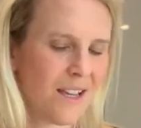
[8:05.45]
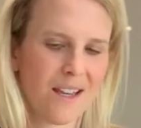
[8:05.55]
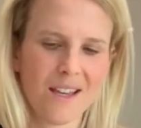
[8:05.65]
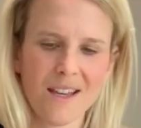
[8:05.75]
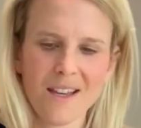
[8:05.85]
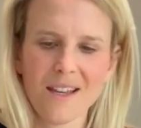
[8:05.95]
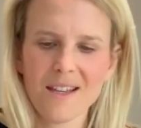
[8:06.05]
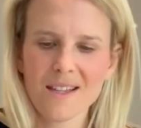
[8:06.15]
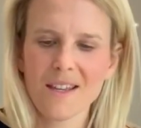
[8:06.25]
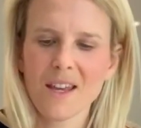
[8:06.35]

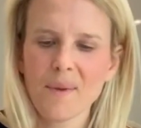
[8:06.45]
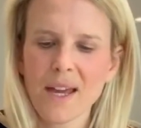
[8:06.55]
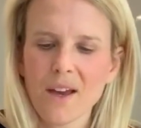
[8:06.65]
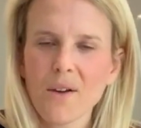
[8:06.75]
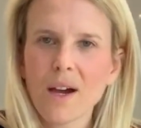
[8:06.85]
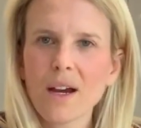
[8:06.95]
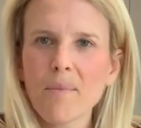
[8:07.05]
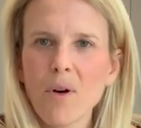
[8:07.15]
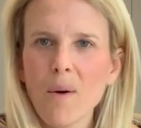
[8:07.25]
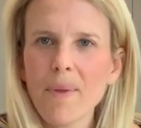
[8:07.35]
So there we go. I'm going
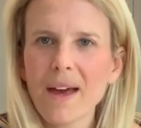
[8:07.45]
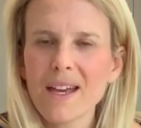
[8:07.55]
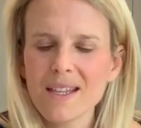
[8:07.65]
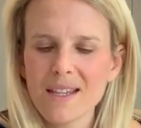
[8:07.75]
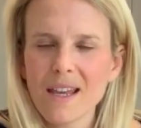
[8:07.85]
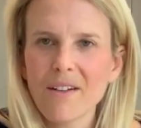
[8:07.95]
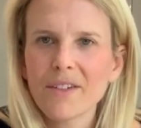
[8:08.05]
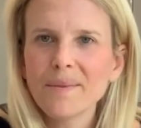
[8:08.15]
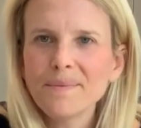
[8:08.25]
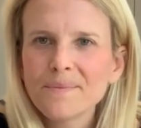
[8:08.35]
to pop that into the
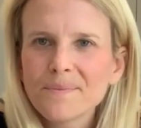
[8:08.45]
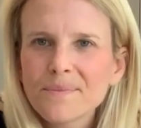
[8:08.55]
oven